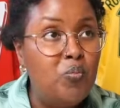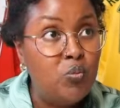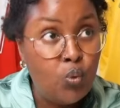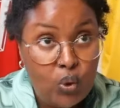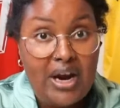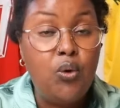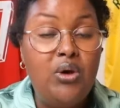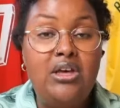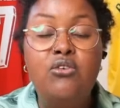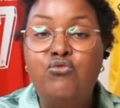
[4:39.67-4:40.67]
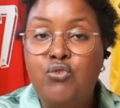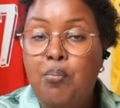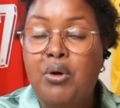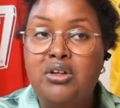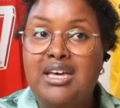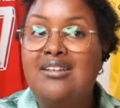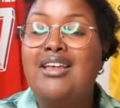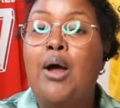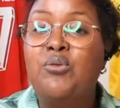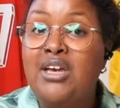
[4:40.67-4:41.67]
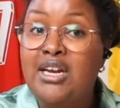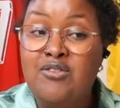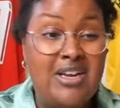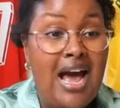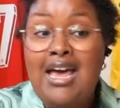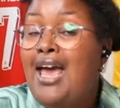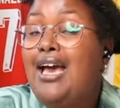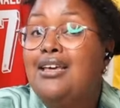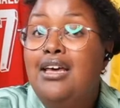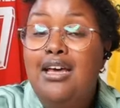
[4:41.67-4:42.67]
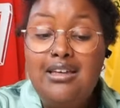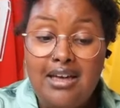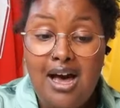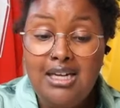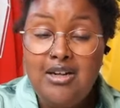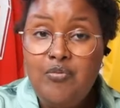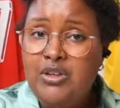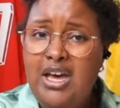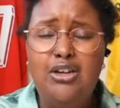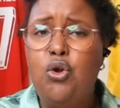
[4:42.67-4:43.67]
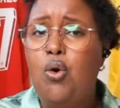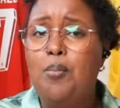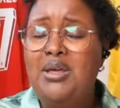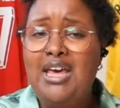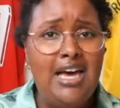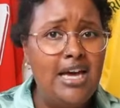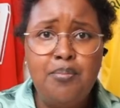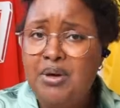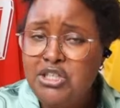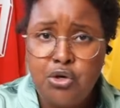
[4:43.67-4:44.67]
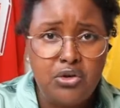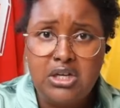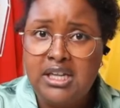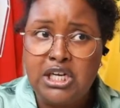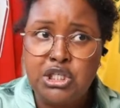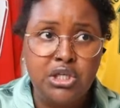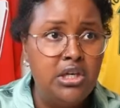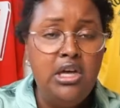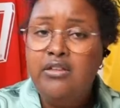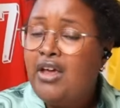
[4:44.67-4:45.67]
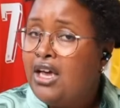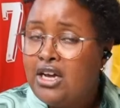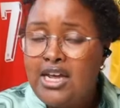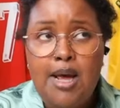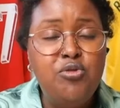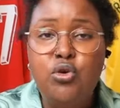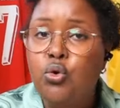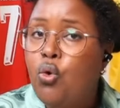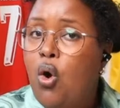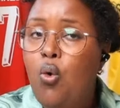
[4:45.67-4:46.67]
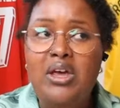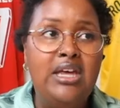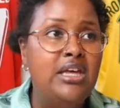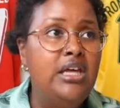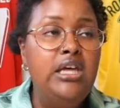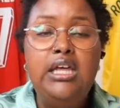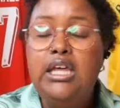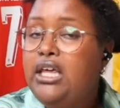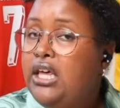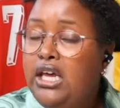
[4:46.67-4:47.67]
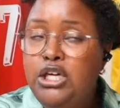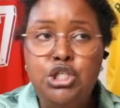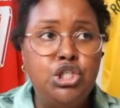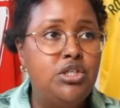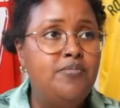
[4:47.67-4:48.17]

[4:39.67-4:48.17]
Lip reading: wearing football kits outside of it. Heck, y'all know me. I got a big shirt collection that keeps growing each,